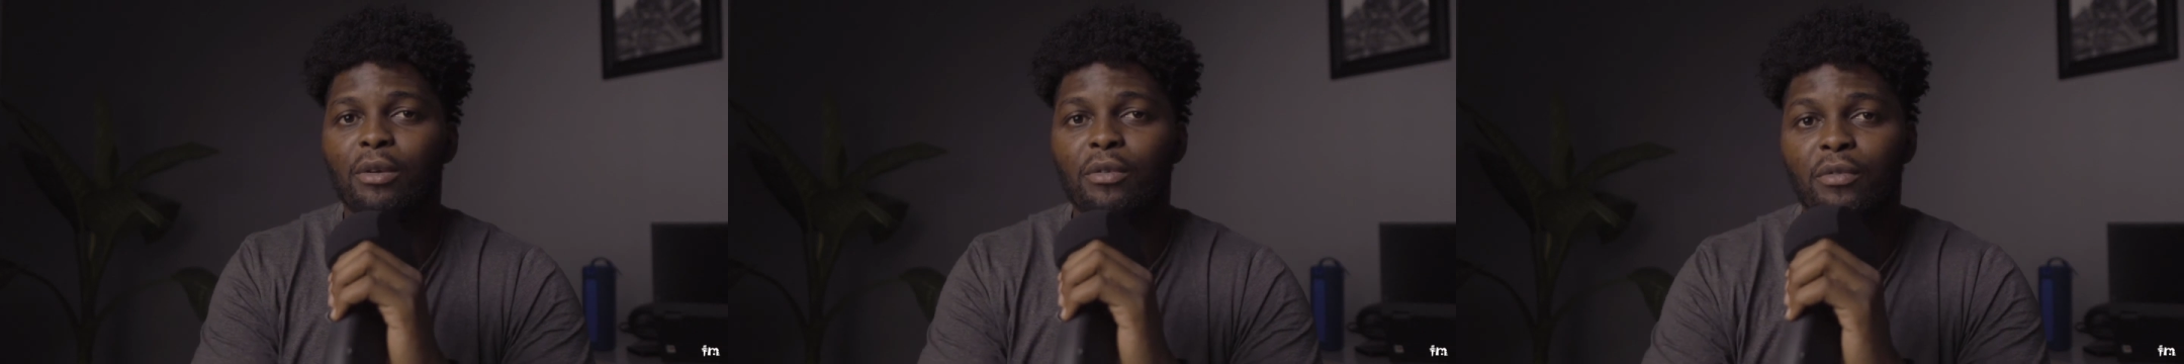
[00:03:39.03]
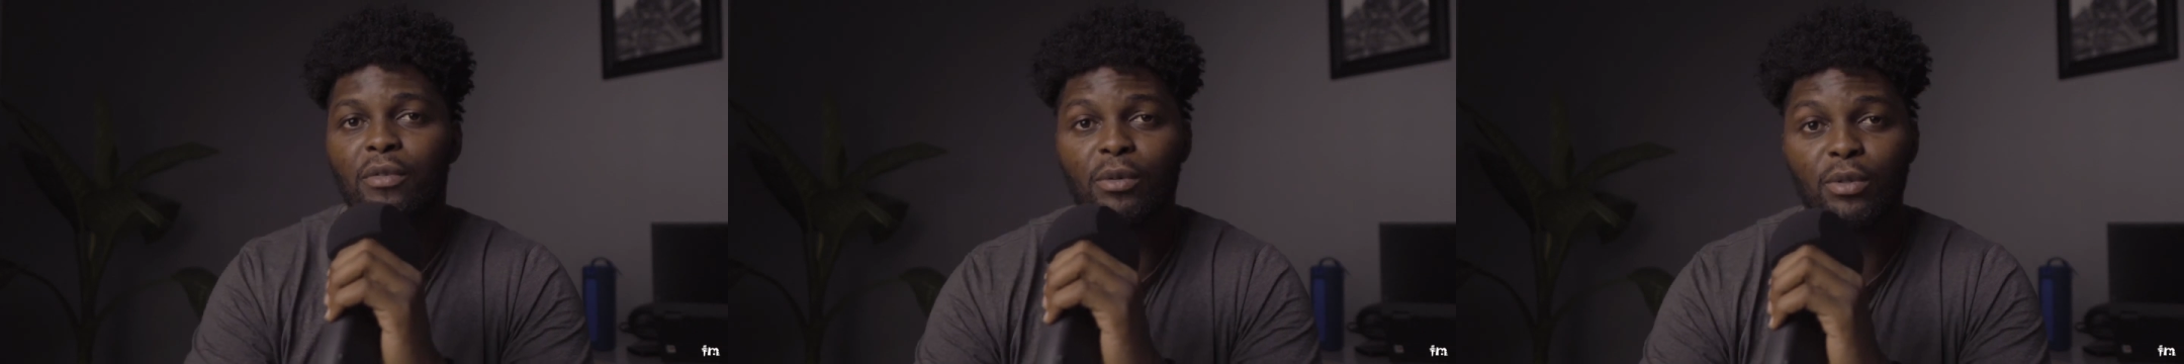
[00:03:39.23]

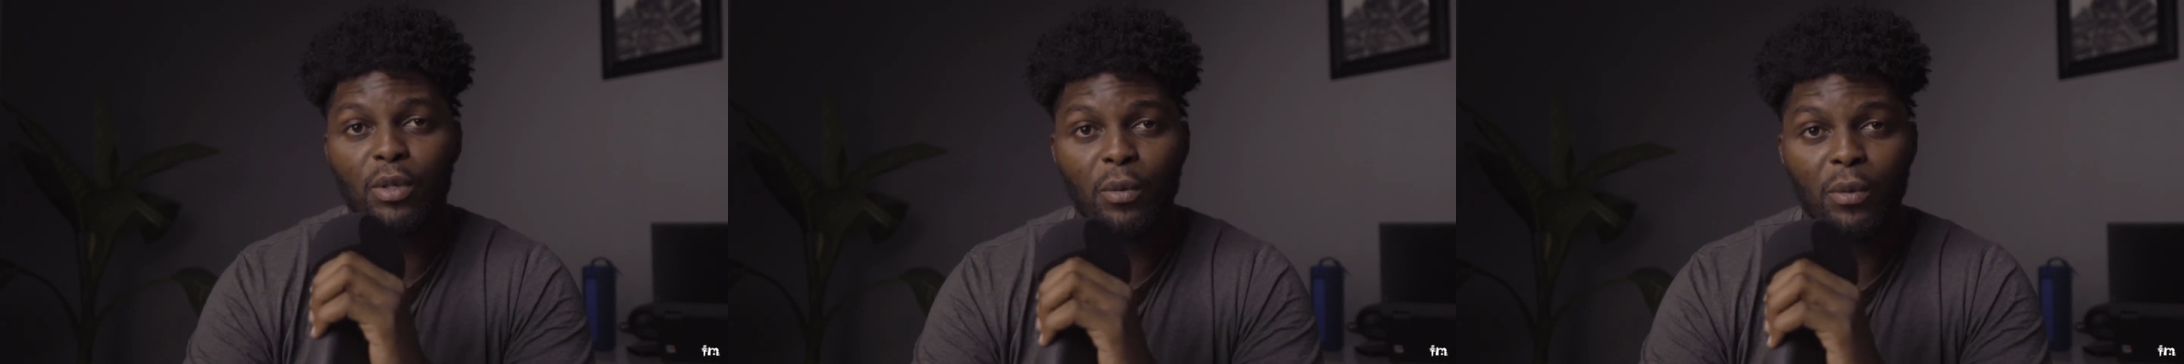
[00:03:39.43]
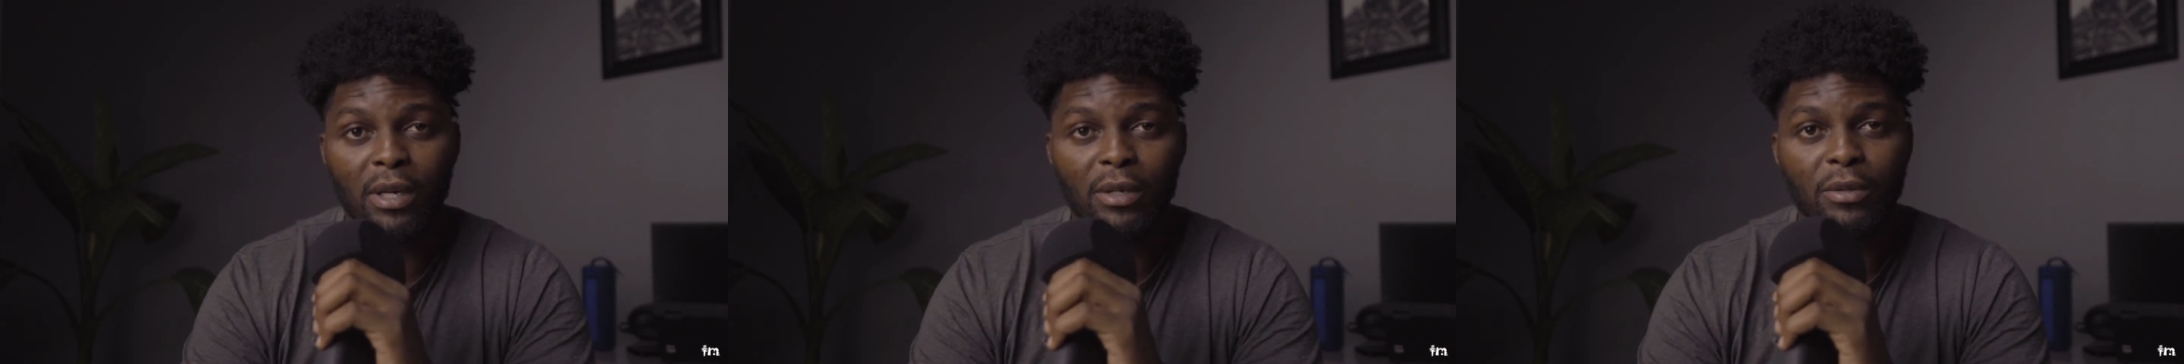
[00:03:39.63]
you feel
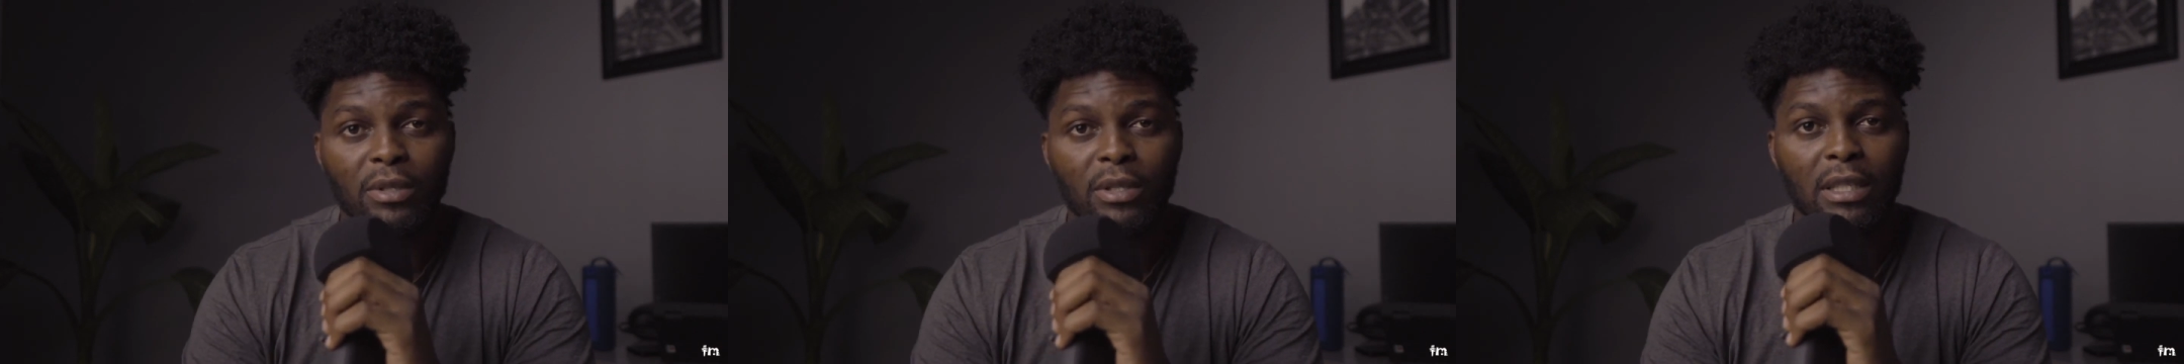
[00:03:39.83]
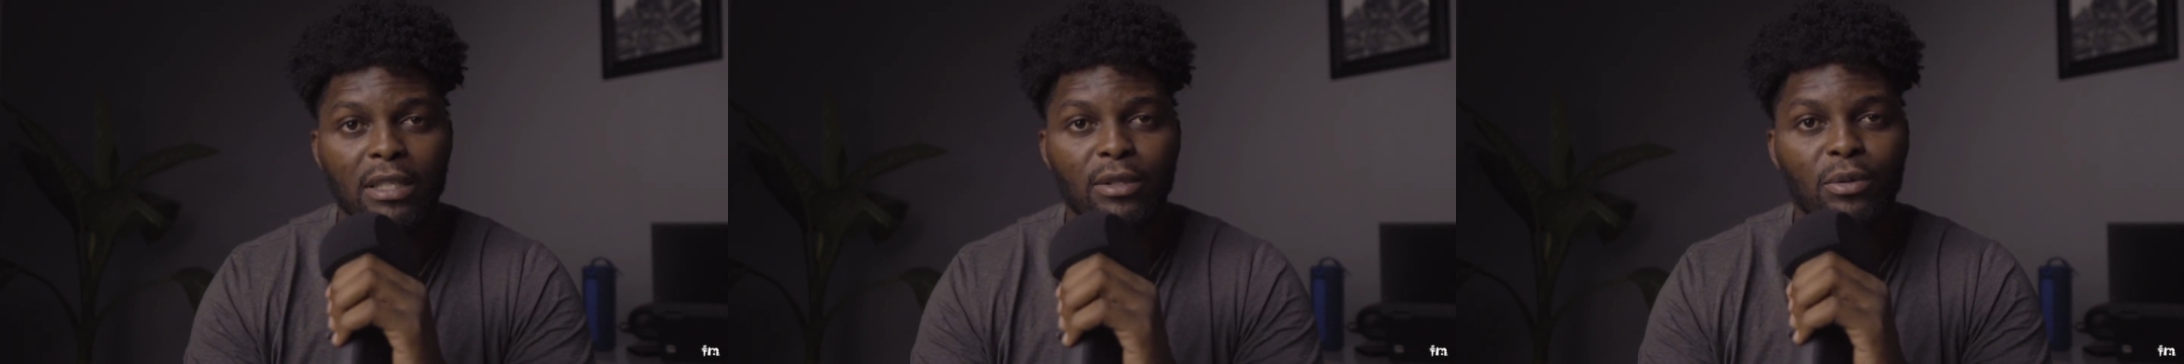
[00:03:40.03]
someone
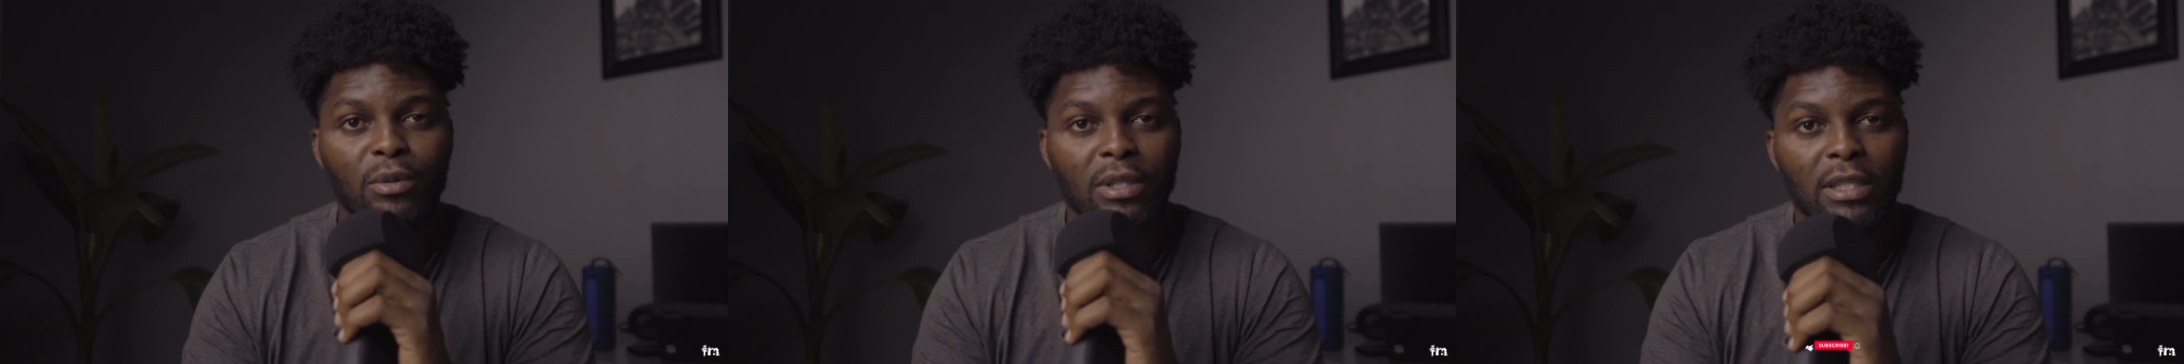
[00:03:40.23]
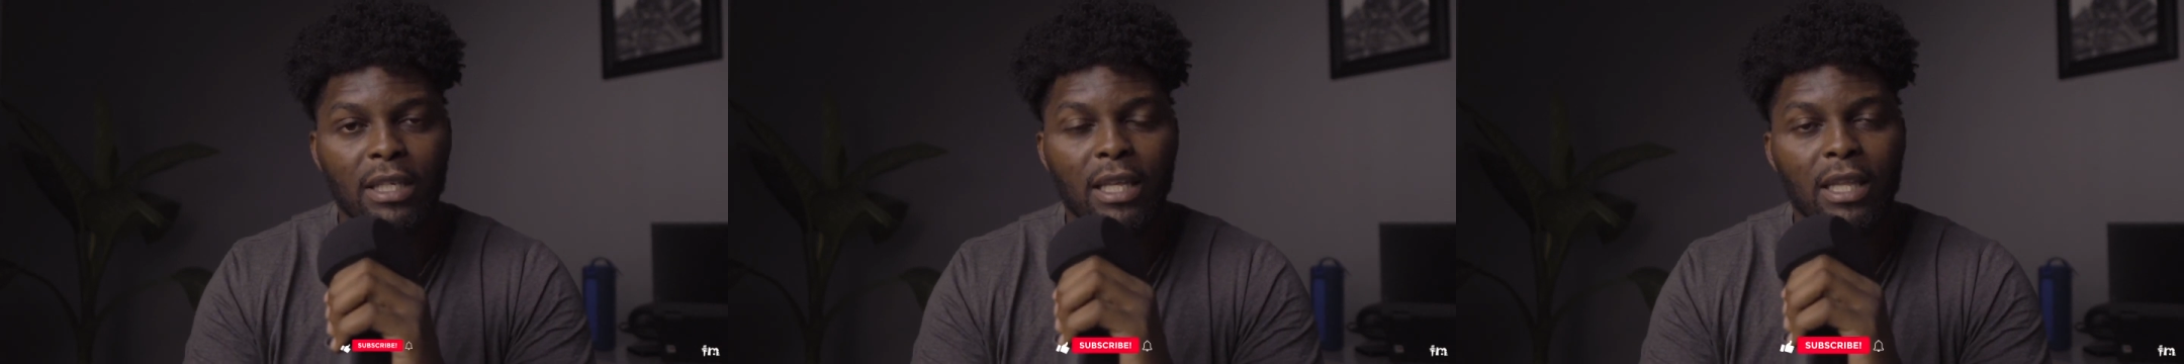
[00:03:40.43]
else needs to
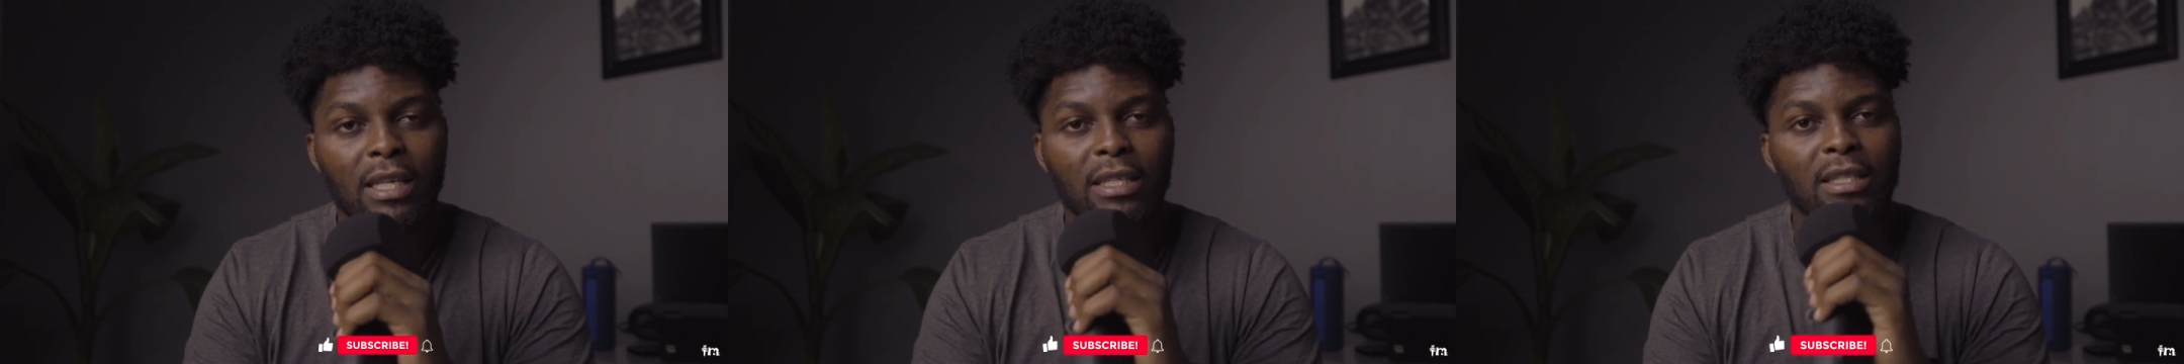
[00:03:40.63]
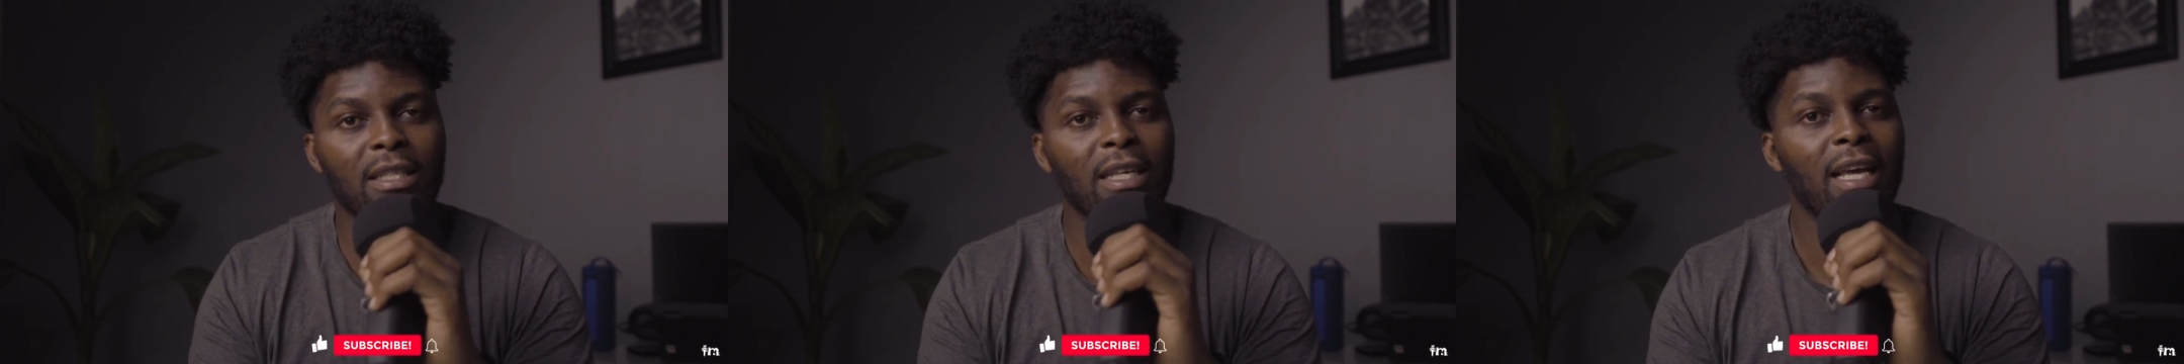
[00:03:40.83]
see
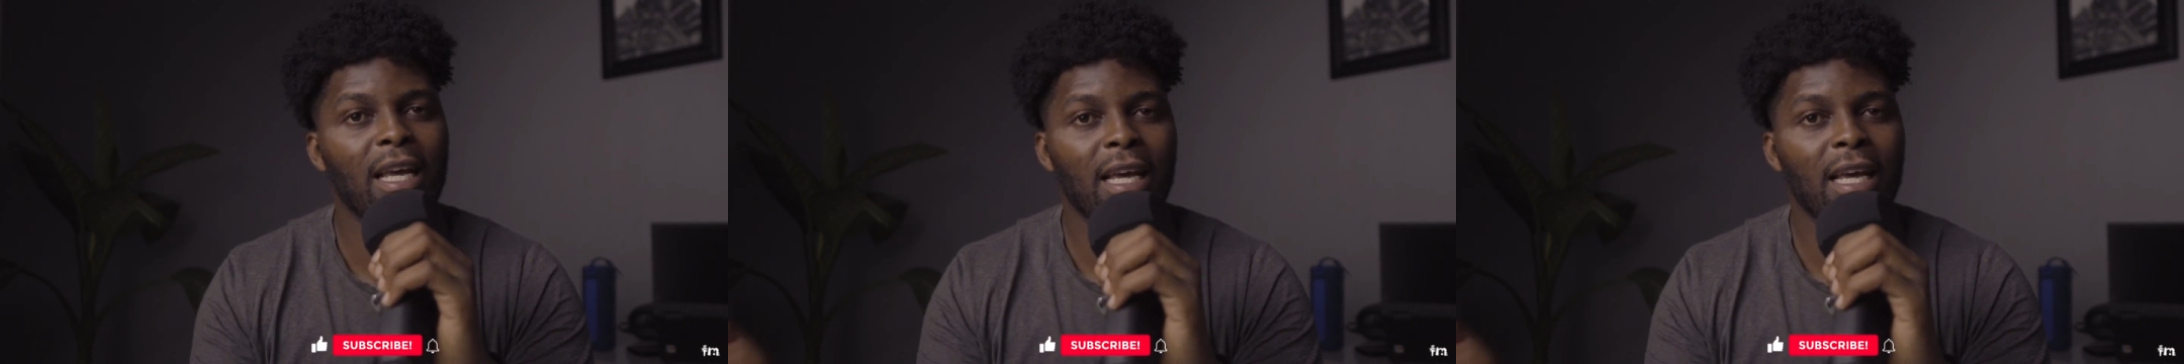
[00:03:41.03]
this,